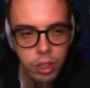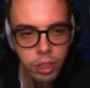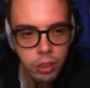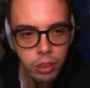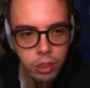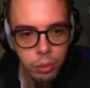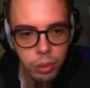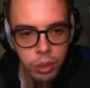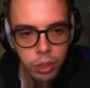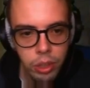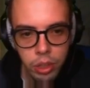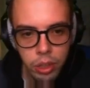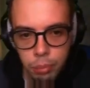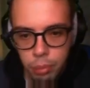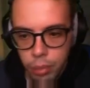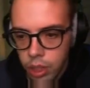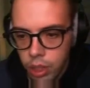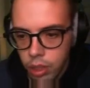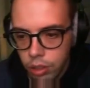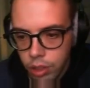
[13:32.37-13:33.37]
because we got the
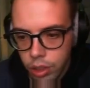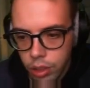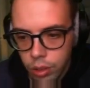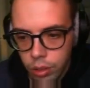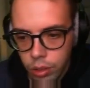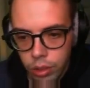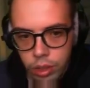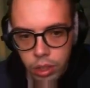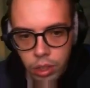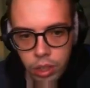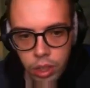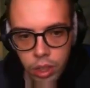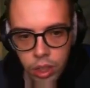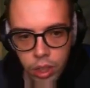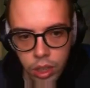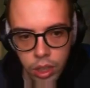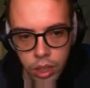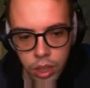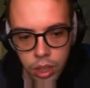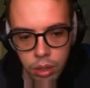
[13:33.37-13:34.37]
bonus gold.
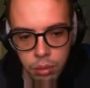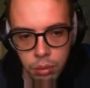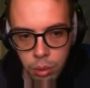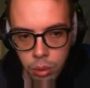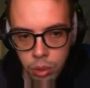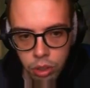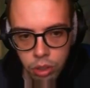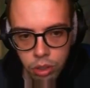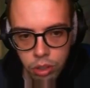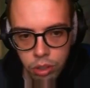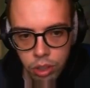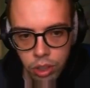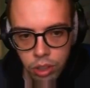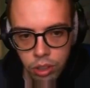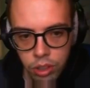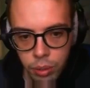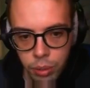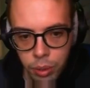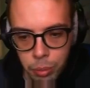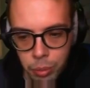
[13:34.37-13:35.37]
But we're just asserting
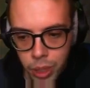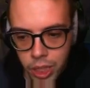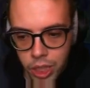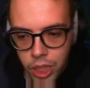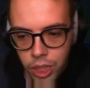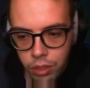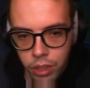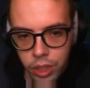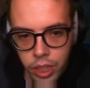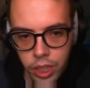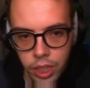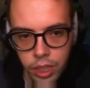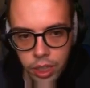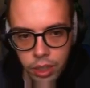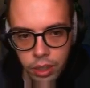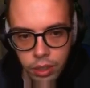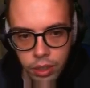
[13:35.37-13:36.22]
so much pressure right now.